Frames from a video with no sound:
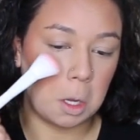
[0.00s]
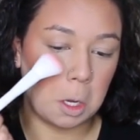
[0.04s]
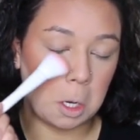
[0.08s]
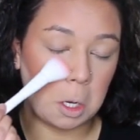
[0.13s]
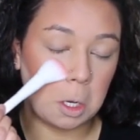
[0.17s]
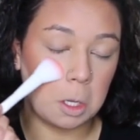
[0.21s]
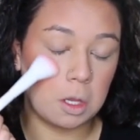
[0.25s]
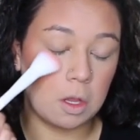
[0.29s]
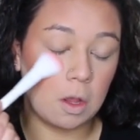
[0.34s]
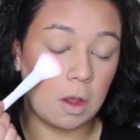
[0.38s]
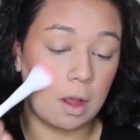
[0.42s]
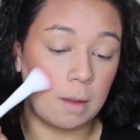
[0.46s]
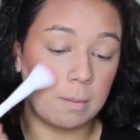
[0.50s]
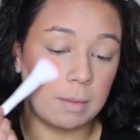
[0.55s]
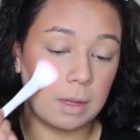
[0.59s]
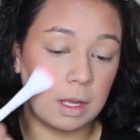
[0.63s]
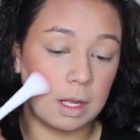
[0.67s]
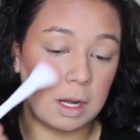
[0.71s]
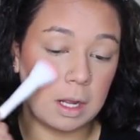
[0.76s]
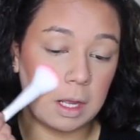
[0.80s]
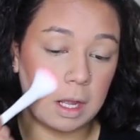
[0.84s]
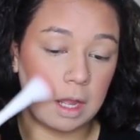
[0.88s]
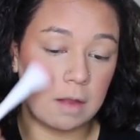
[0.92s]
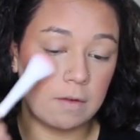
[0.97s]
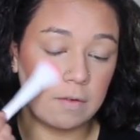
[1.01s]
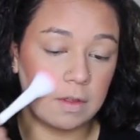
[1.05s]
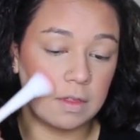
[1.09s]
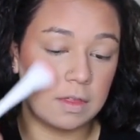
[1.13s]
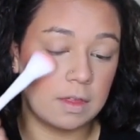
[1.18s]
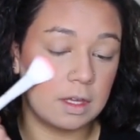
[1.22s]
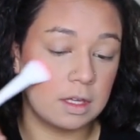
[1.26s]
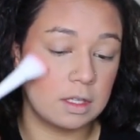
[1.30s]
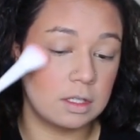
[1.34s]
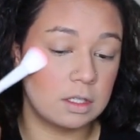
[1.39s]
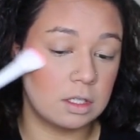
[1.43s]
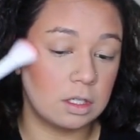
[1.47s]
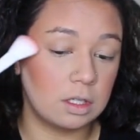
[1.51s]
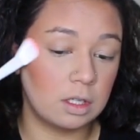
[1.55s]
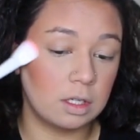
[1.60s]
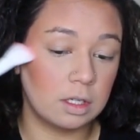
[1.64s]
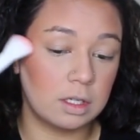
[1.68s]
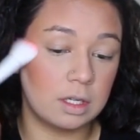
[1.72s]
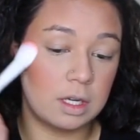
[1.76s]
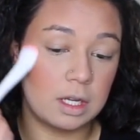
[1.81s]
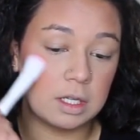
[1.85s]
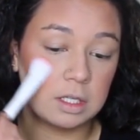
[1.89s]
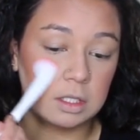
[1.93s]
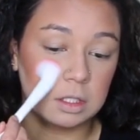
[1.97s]
know, I'm getting everything to look
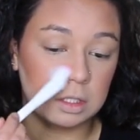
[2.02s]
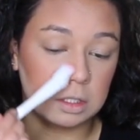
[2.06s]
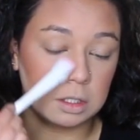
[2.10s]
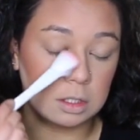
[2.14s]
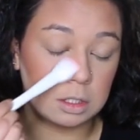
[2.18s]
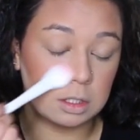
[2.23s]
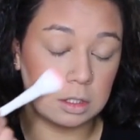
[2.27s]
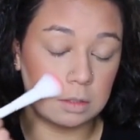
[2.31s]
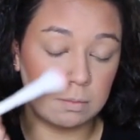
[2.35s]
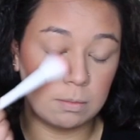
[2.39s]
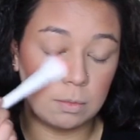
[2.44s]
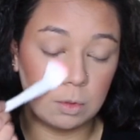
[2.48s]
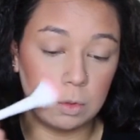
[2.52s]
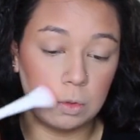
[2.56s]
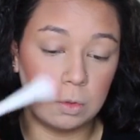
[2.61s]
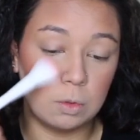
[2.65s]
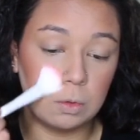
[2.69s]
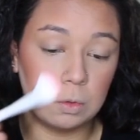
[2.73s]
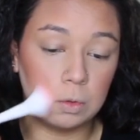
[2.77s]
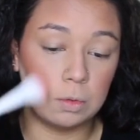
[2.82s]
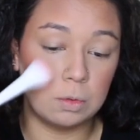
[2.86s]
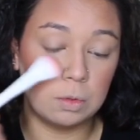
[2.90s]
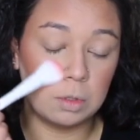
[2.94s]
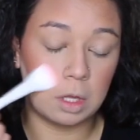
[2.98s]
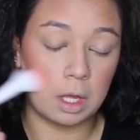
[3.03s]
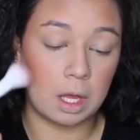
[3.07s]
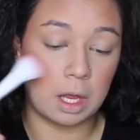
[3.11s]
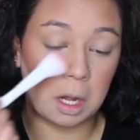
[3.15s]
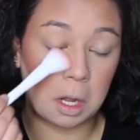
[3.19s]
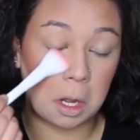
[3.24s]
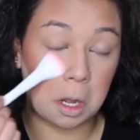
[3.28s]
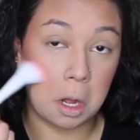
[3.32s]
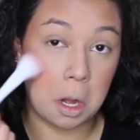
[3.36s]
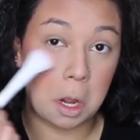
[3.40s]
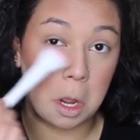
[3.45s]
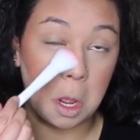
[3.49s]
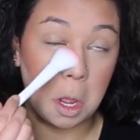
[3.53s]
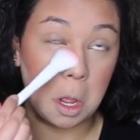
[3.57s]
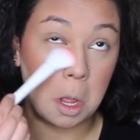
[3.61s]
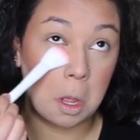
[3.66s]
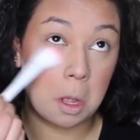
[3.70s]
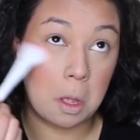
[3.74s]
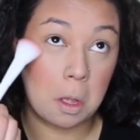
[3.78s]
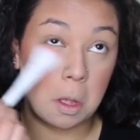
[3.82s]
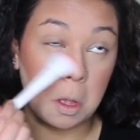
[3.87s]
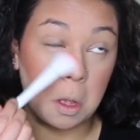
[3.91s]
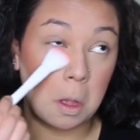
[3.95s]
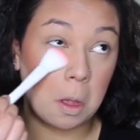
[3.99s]
nice and smooth and
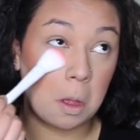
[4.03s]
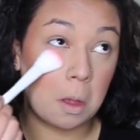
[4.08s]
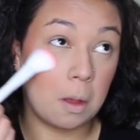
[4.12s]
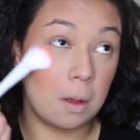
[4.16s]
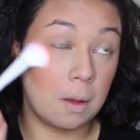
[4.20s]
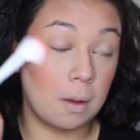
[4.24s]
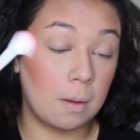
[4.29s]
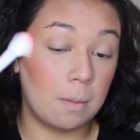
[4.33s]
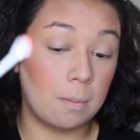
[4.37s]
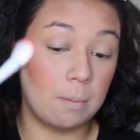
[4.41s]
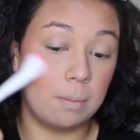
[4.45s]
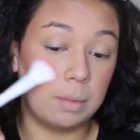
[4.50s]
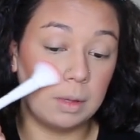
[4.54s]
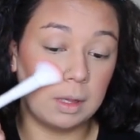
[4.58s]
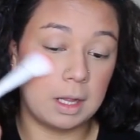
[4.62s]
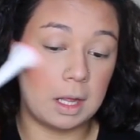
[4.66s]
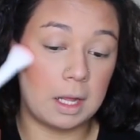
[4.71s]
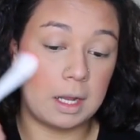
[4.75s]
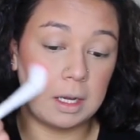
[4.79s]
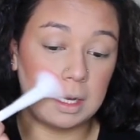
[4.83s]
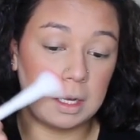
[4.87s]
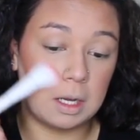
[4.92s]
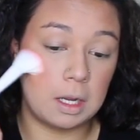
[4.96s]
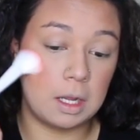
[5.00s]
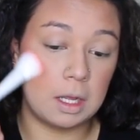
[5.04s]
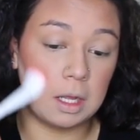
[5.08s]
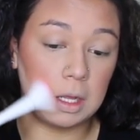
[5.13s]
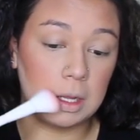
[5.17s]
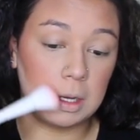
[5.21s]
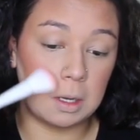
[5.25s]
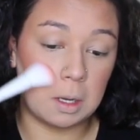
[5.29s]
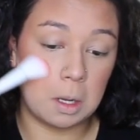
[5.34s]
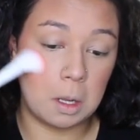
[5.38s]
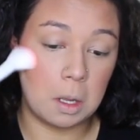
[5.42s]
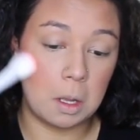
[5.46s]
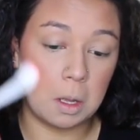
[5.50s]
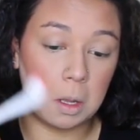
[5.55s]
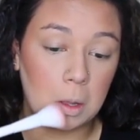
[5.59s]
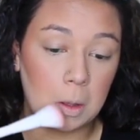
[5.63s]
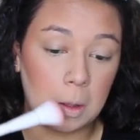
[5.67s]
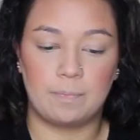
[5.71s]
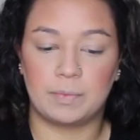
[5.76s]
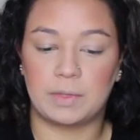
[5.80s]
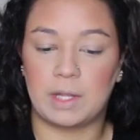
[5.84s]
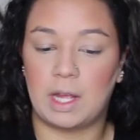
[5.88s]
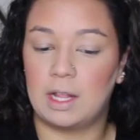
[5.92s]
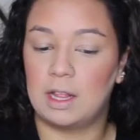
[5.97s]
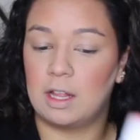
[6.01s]
blended.
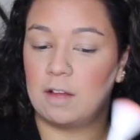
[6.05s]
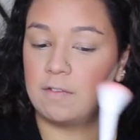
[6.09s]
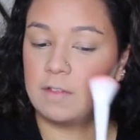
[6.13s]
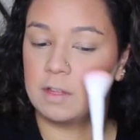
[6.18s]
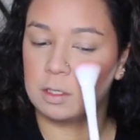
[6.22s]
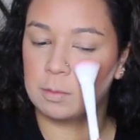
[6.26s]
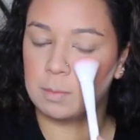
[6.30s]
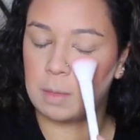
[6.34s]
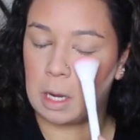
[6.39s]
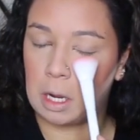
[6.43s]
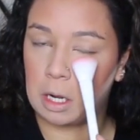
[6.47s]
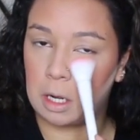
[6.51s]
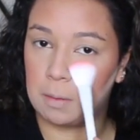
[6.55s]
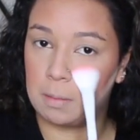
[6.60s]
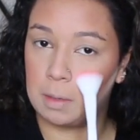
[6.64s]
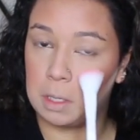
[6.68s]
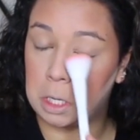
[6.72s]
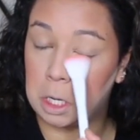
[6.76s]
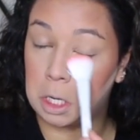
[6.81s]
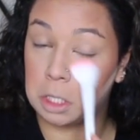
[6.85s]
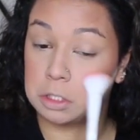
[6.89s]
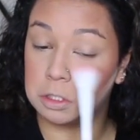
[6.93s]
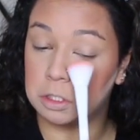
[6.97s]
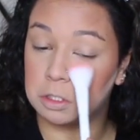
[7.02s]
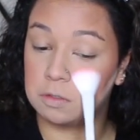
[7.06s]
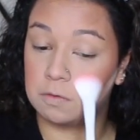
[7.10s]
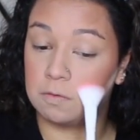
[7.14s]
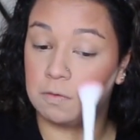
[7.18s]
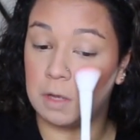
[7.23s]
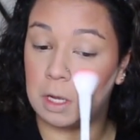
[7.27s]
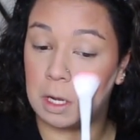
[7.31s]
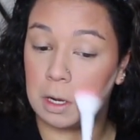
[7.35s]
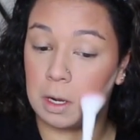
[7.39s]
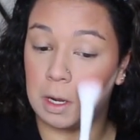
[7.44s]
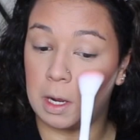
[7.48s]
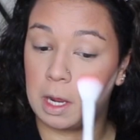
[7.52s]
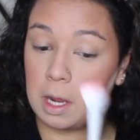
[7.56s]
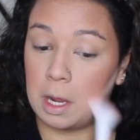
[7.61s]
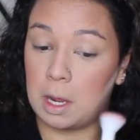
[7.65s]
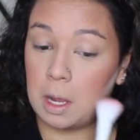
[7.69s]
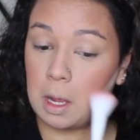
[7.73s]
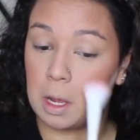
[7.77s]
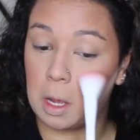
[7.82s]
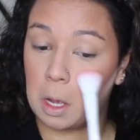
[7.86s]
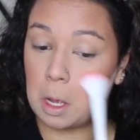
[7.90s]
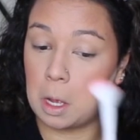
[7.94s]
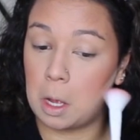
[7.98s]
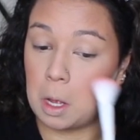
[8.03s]
I love this powder because it's very
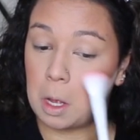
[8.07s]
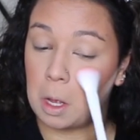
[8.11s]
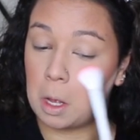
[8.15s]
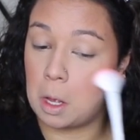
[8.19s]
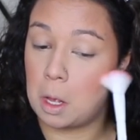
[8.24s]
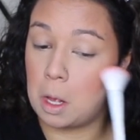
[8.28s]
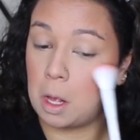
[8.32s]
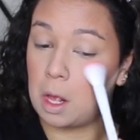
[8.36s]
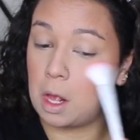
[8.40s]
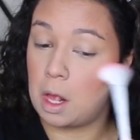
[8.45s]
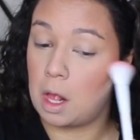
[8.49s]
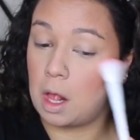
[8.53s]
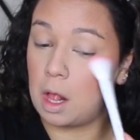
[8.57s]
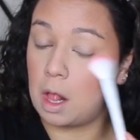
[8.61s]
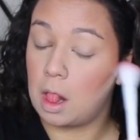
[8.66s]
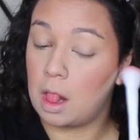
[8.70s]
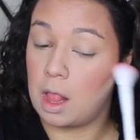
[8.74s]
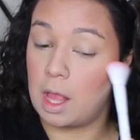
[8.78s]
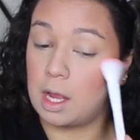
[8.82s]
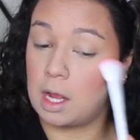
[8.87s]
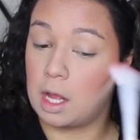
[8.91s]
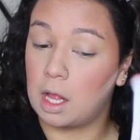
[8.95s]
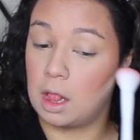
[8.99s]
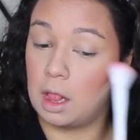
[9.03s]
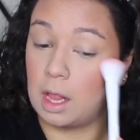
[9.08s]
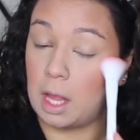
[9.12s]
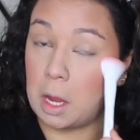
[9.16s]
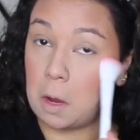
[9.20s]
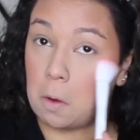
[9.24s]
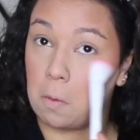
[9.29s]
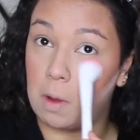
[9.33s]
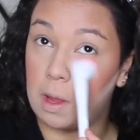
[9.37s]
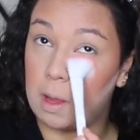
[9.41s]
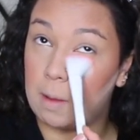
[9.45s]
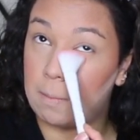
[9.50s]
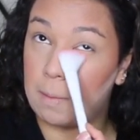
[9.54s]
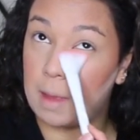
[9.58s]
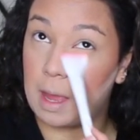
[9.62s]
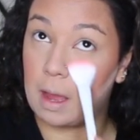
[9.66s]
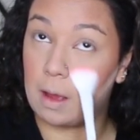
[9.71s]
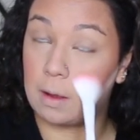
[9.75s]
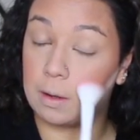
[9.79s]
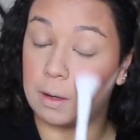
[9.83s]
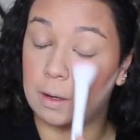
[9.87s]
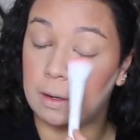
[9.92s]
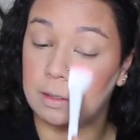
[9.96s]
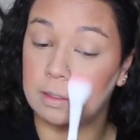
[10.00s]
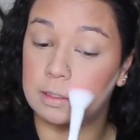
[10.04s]
like a lightweight
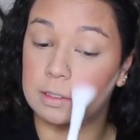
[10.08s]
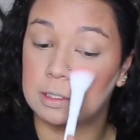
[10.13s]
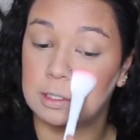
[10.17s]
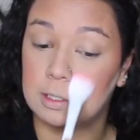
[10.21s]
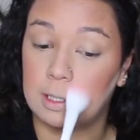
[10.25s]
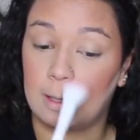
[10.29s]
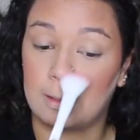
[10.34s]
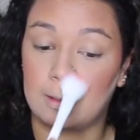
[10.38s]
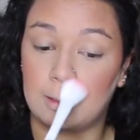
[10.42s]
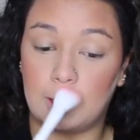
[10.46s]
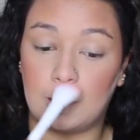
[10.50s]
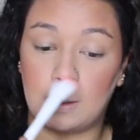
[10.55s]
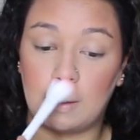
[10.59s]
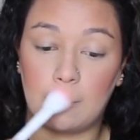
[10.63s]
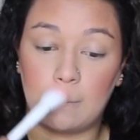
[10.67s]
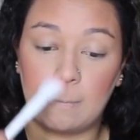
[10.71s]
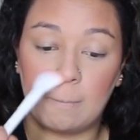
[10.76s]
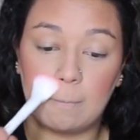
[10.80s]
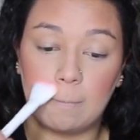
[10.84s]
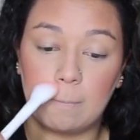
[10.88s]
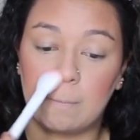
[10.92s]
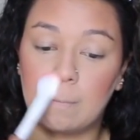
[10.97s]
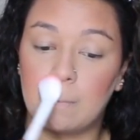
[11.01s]
powder. It's nothing